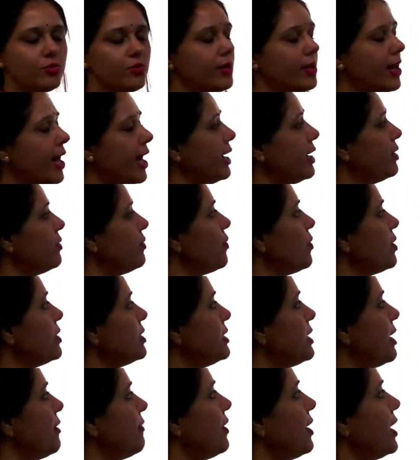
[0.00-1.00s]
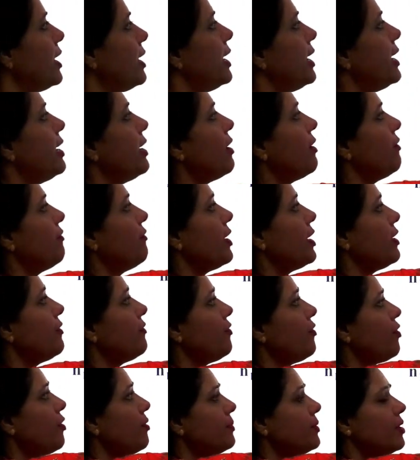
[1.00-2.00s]
So light was deviating
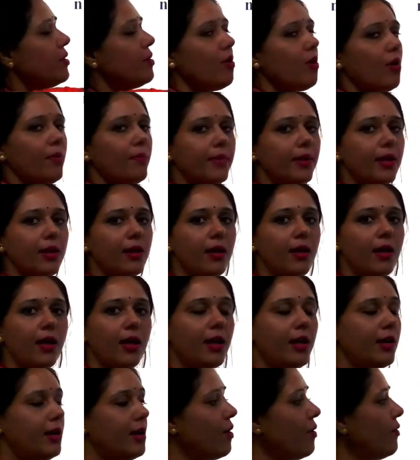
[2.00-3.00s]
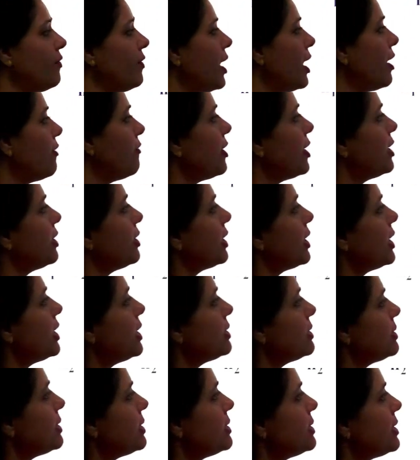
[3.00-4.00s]
away from the normal. Now we have
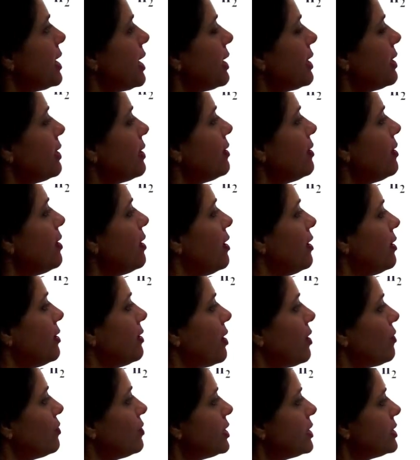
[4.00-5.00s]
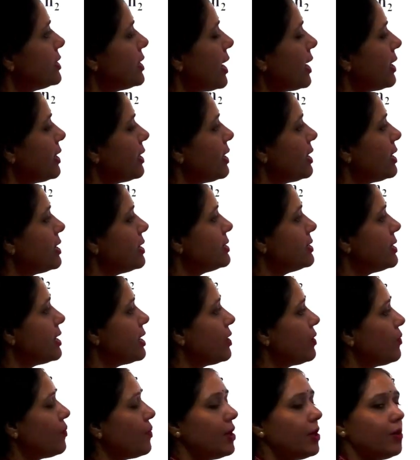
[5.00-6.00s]
increased this angle. Now this angle is
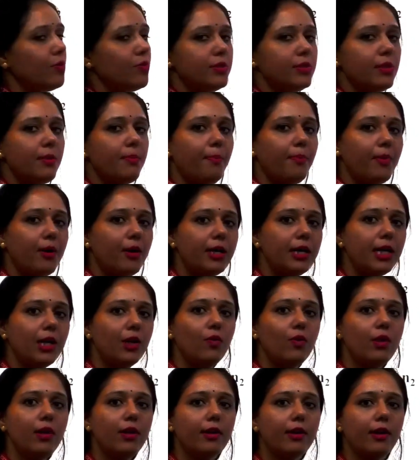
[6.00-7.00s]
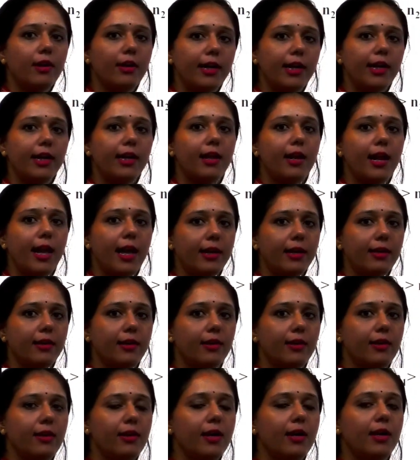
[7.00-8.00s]
equal to some particular critical
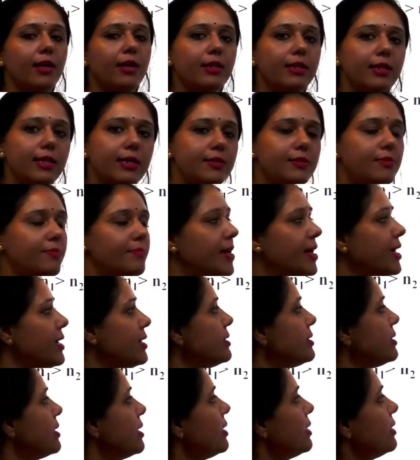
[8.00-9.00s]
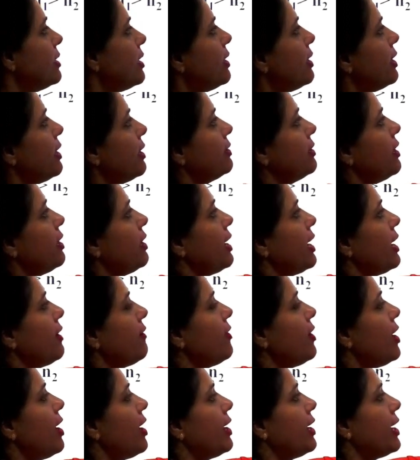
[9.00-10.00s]
angle. This means that the
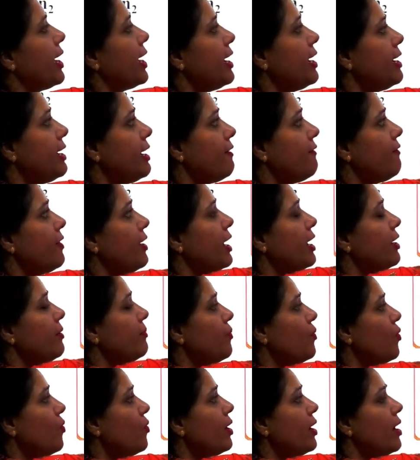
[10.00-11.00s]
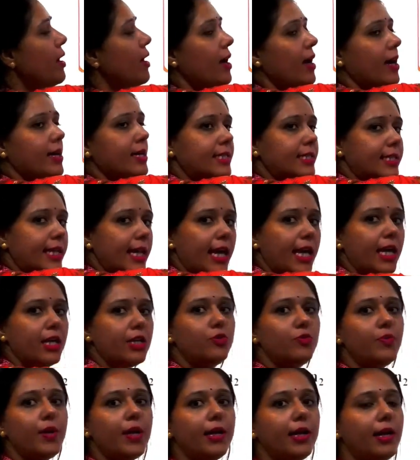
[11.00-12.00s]
ray will again deviate more. A
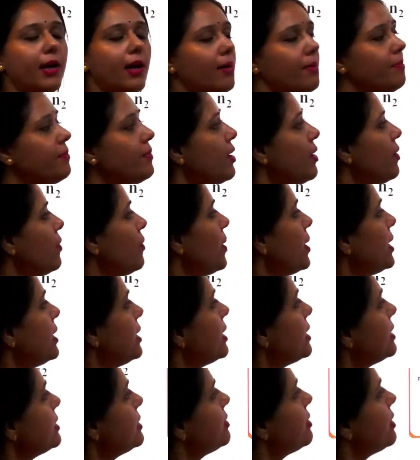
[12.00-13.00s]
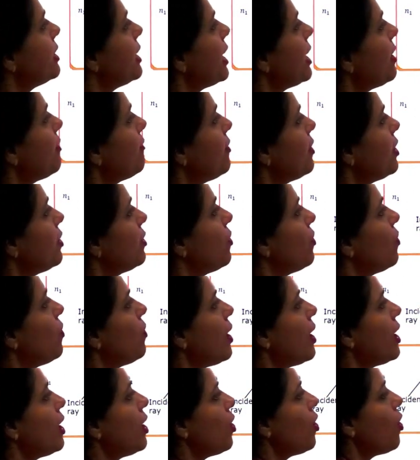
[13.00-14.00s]
stage will come when this ray will
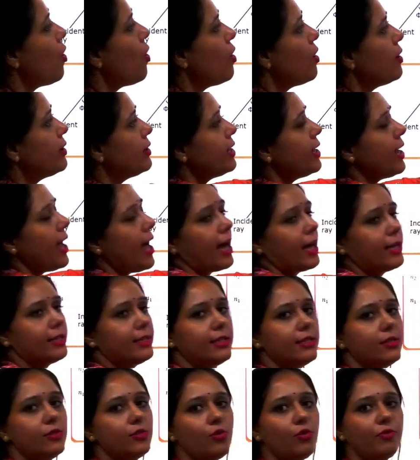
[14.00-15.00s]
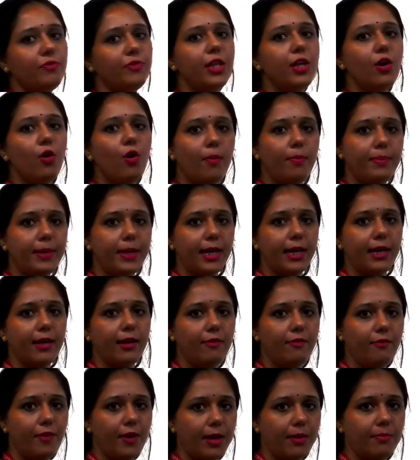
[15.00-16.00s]
go along the axis of the
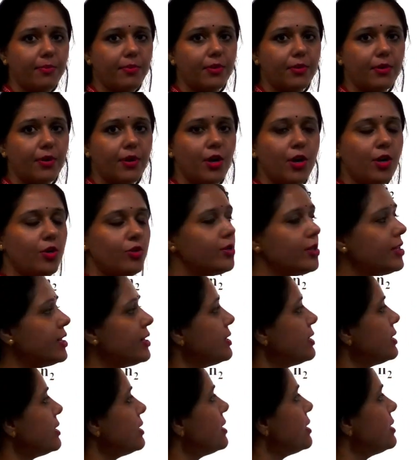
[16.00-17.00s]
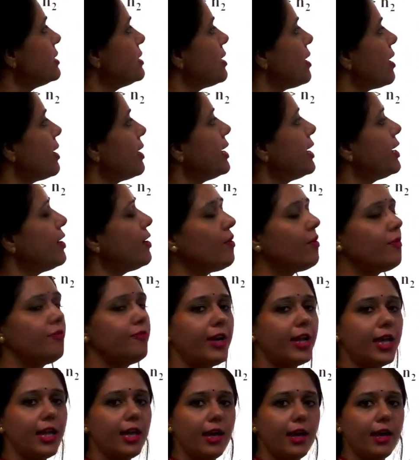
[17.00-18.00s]
optical fiber. So this is the starting
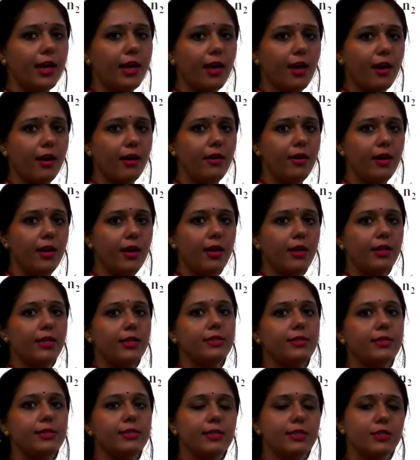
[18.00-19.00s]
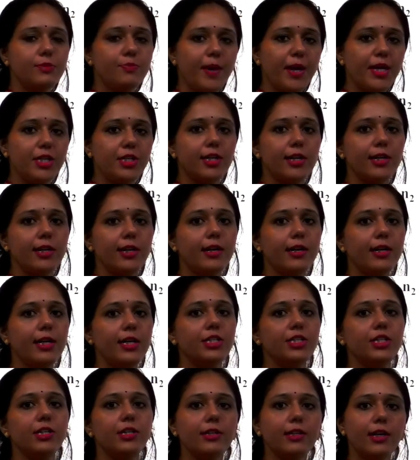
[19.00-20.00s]
of TIR. This is a special
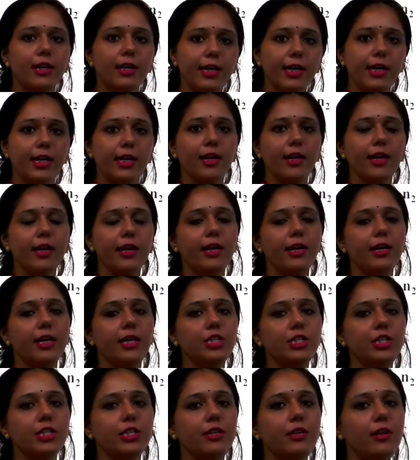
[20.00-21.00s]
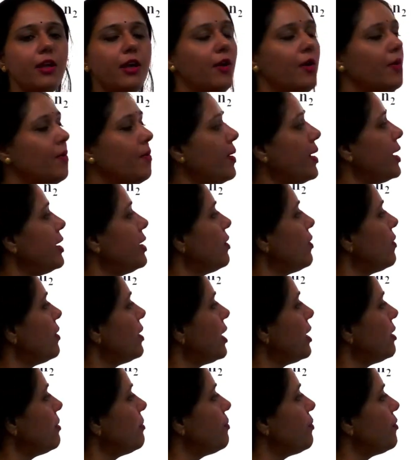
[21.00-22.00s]
condition, critical condition, when your
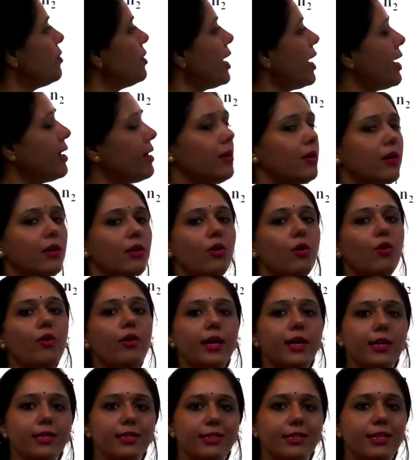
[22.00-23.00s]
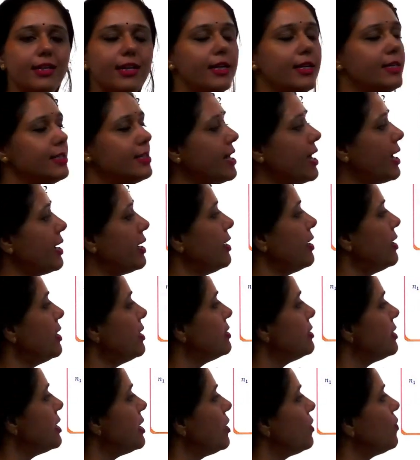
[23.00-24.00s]
input angle or incidence angle
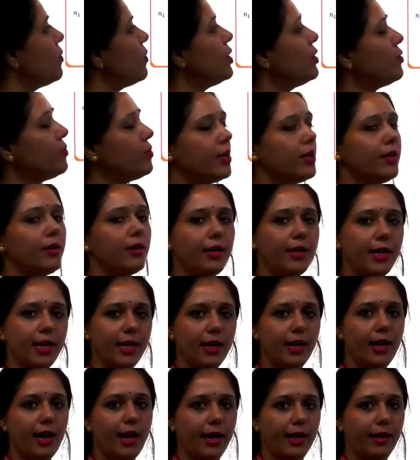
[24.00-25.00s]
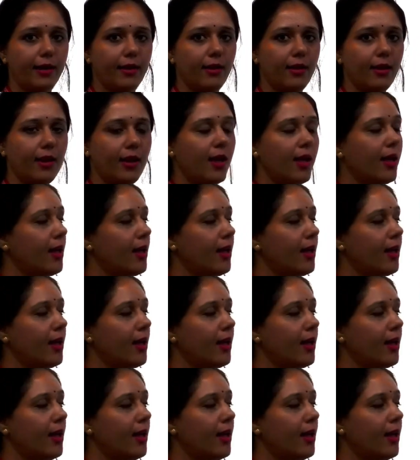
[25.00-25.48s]
is equal to the critical angle.